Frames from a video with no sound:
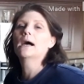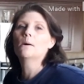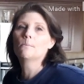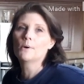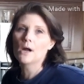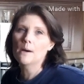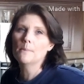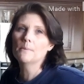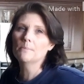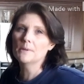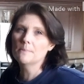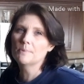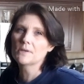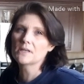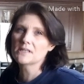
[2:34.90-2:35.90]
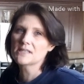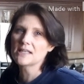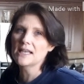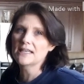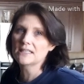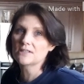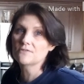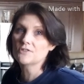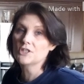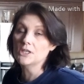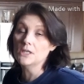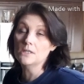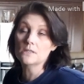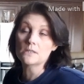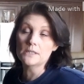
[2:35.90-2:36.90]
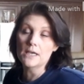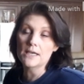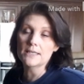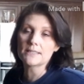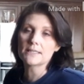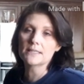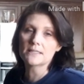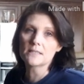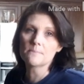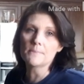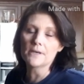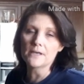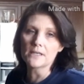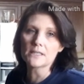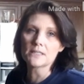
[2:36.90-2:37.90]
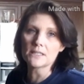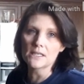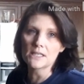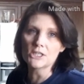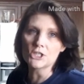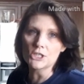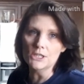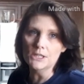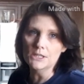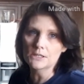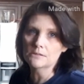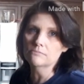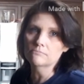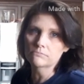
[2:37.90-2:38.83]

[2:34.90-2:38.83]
I'll probably put a slice of cheese. Yes, it's American sliced cheese.